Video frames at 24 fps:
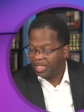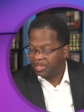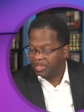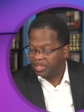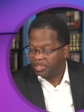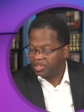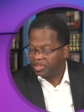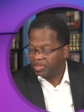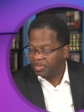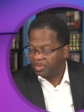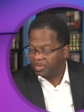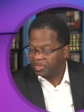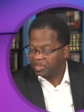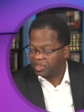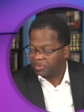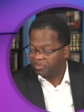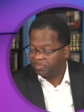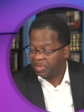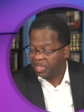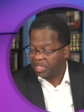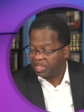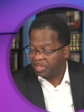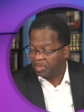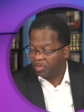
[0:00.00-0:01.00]
I need you to
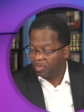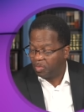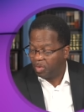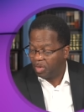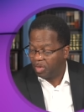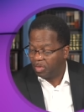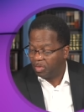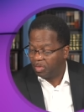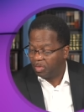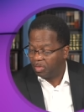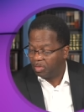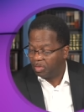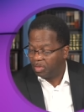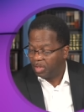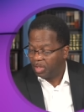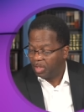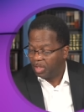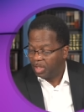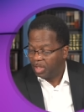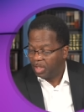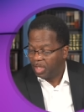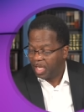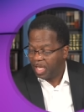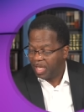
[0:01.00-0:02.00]
speak a word,
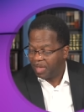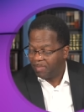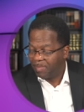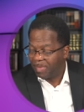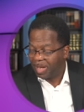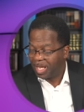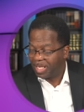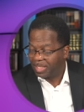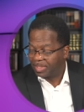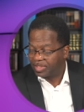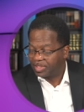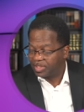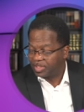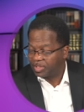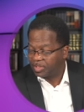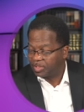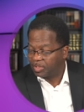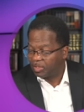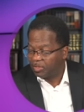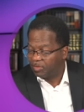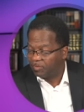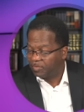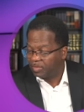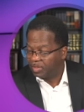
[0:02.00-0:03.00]
and my
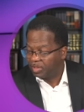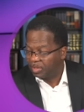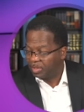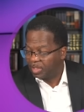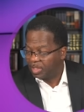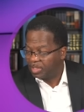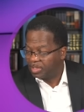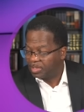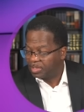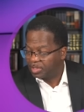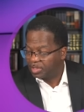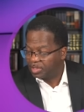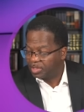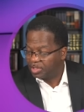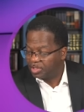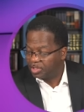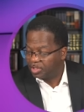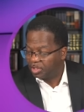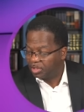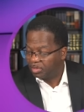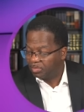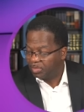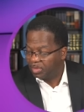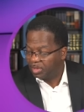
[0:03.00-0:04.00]
servant, ladies and
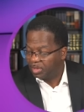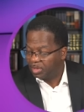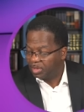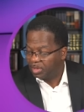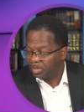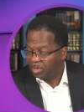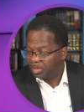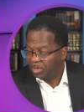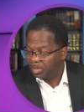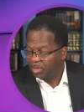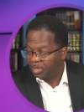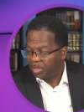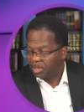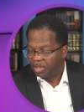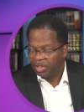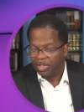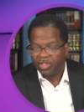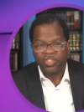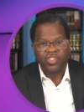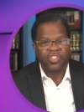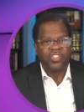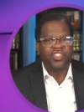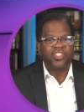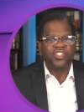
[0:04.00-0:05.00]
gentlemen,
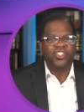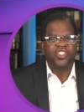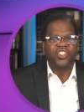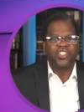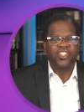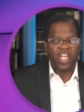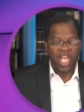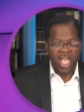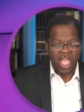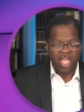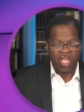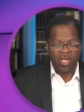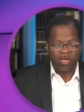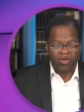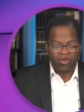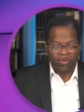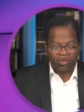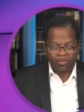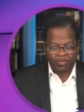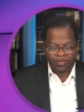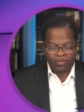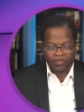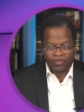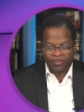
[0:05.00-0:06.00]

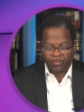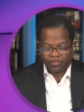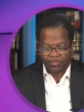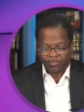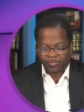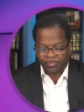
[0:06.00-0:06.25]
shall.